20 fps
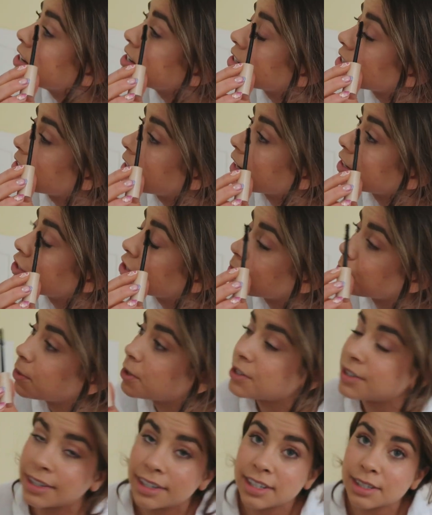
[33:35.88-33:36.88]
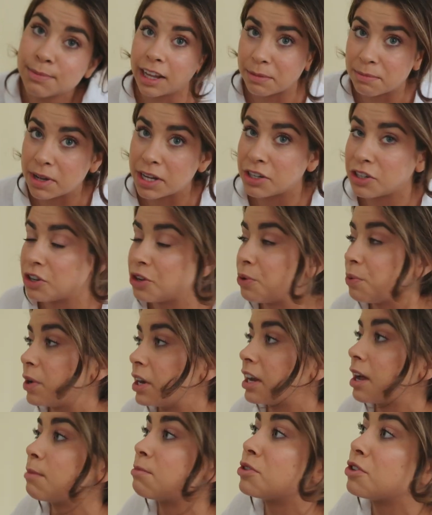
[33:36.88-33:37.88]
he's a texture person, is like me too when
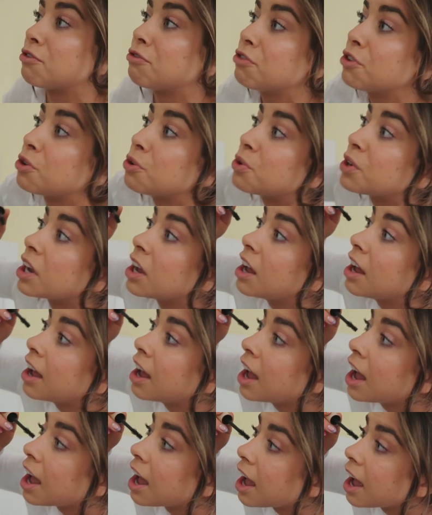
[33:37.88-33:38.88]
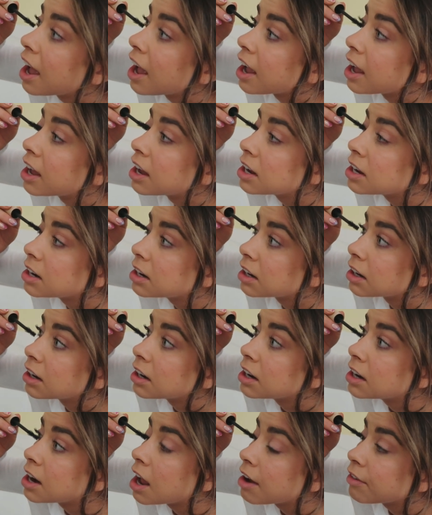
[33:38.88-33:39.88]
it comes to food. And
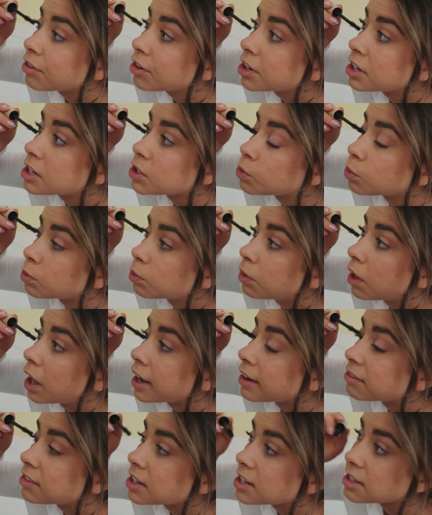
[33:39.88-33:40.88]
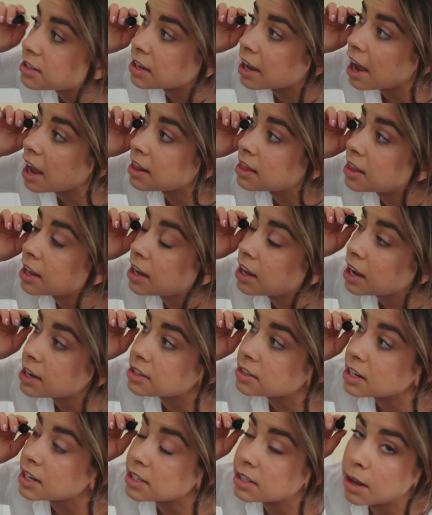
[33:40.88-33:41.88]
never in his life did he say, I think I
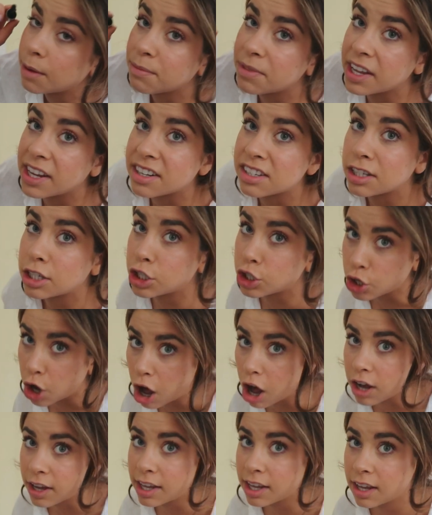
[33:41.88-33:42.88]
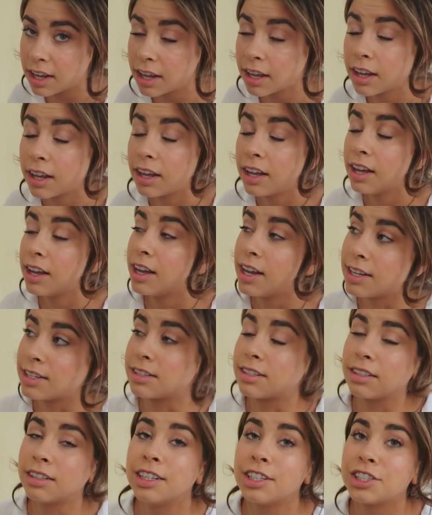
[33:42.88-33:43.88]
say something soggy
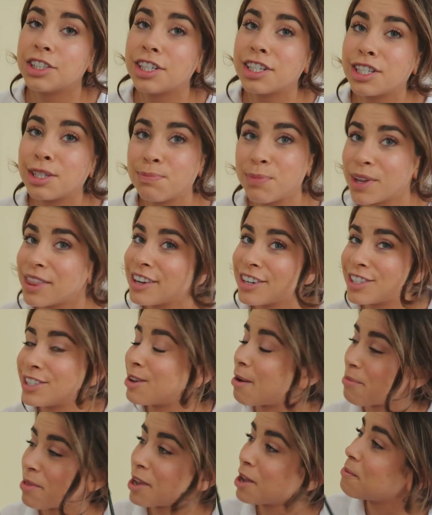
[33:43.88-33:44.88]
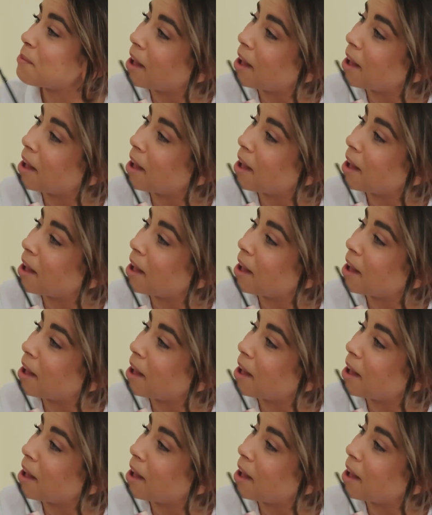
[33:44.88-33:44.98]
is delicious, but there's something